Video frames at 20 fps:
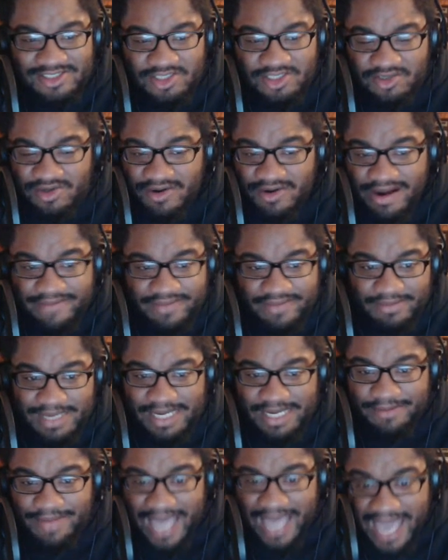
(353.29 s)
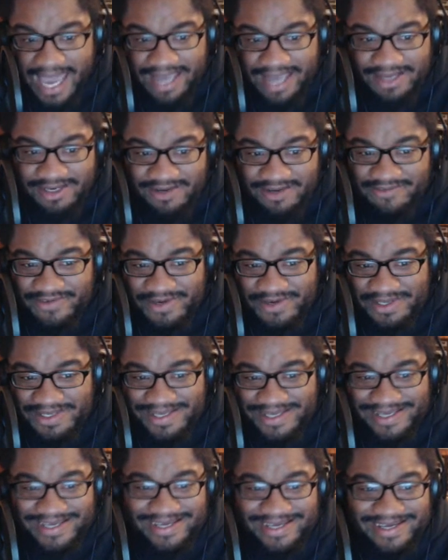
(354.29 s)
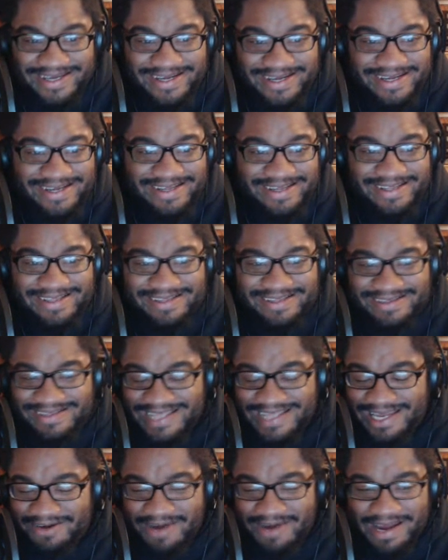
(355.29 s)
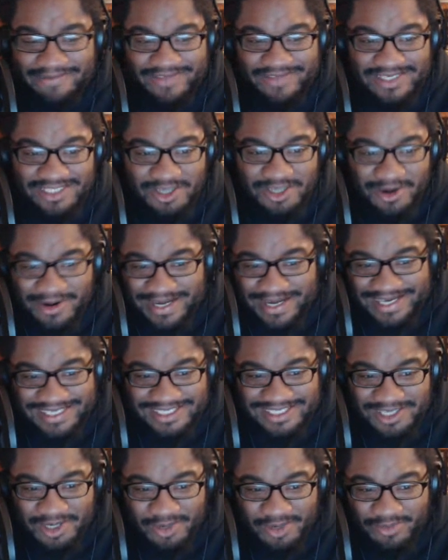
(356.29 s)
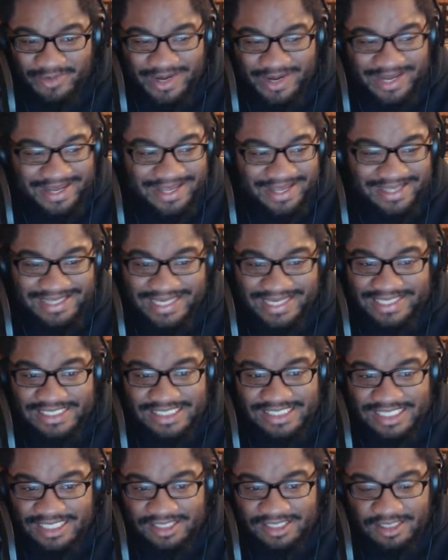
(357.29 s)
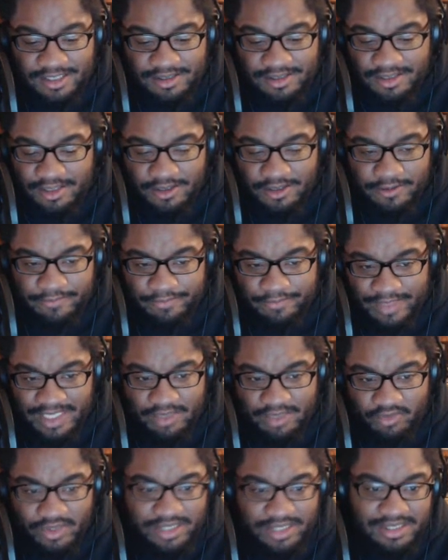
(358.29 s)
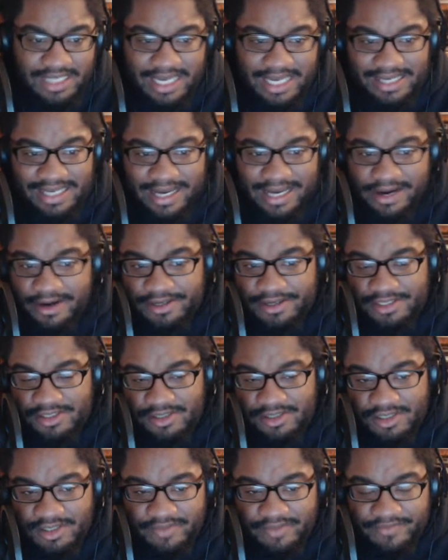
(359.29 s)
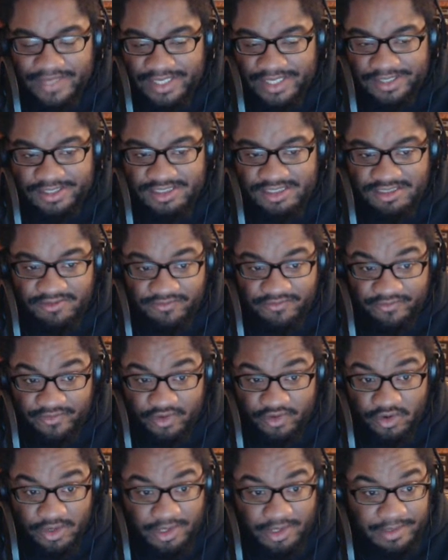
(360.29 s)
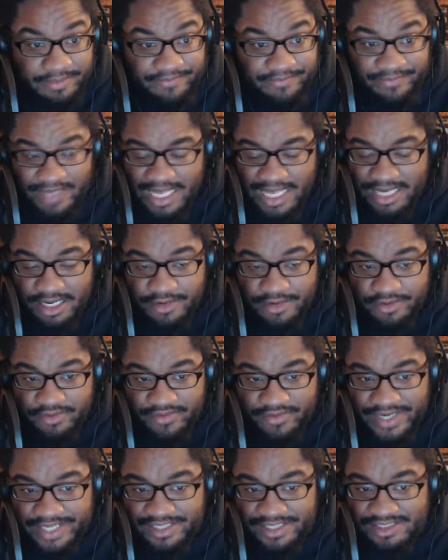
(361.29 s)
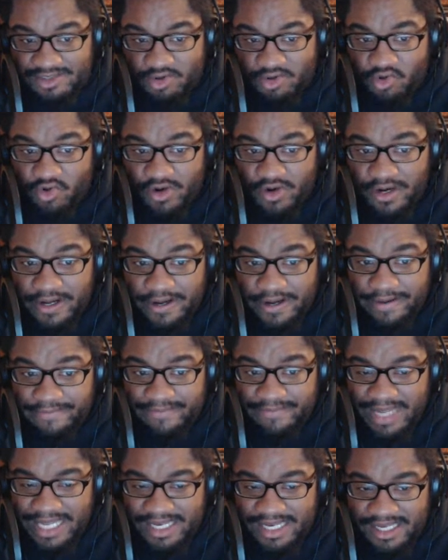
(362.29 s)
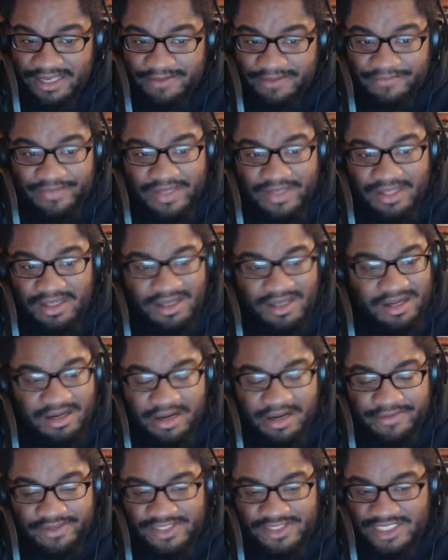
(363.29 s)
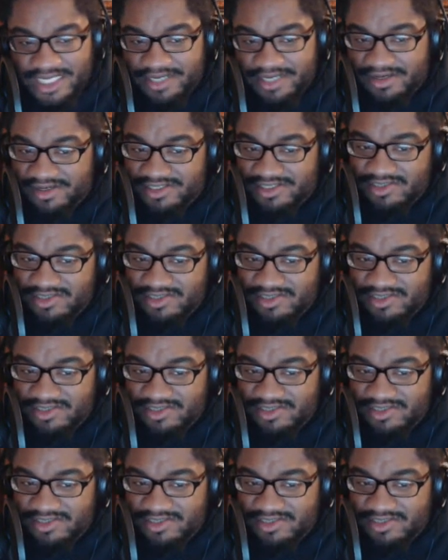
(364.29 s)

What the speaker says: You don't have to make them act differently. They don't have to talk in a certain way. They just need to, be what that character is for any other race or any other gender.